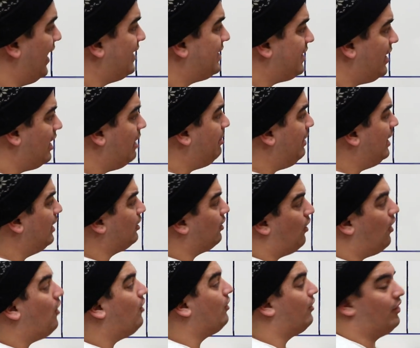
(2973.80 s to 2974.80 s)
it's going to be
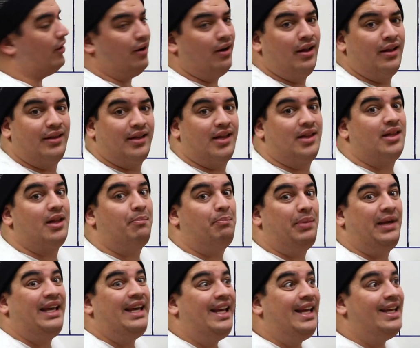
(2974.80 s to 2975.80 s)
longer than the
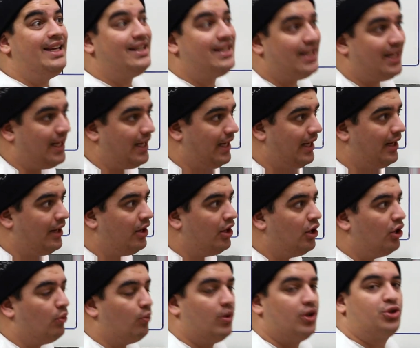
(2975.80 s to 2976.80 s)
PT,
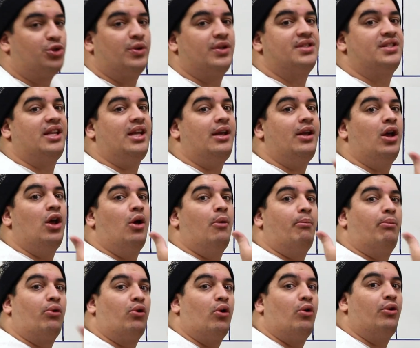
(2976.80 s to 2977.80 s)
which was the
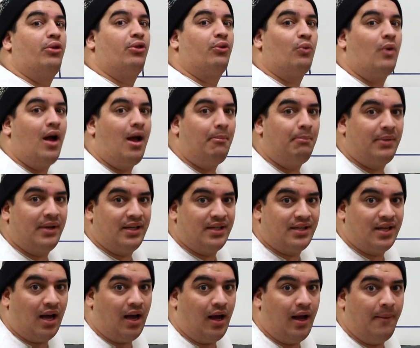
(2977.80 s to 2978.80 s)

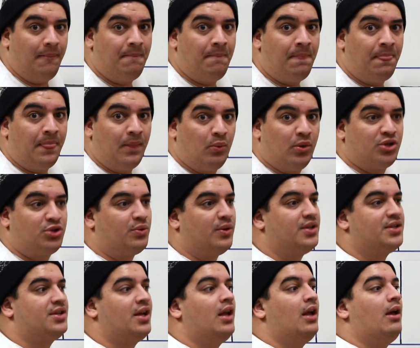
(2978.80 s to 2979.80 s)
prothrombin time, which
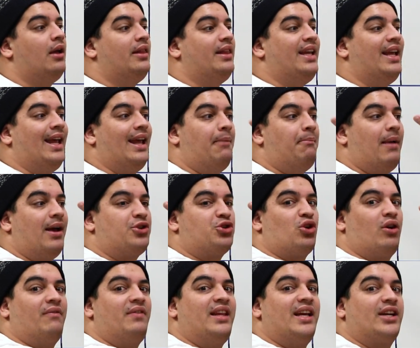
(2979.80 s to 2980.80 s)
was the
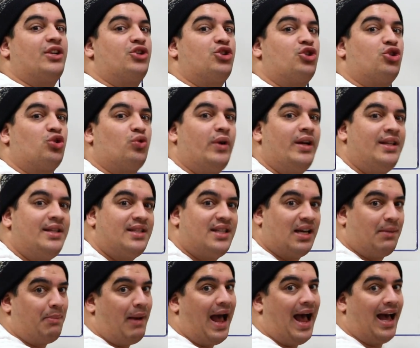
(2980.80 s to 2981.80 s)
measure of the
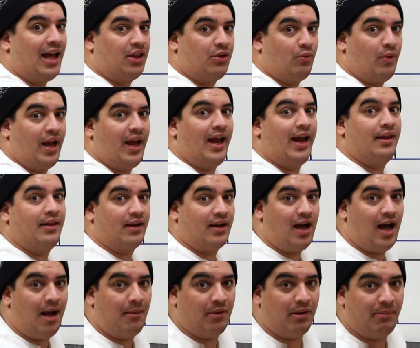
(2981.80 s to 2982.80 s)
extrinsic pathway and the
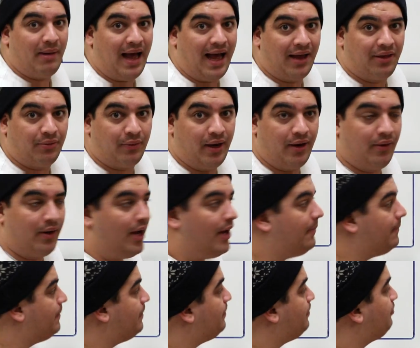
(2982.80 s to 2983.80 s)
common pathway,
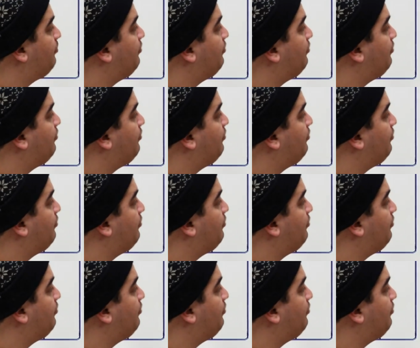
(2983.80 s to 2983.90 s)
right?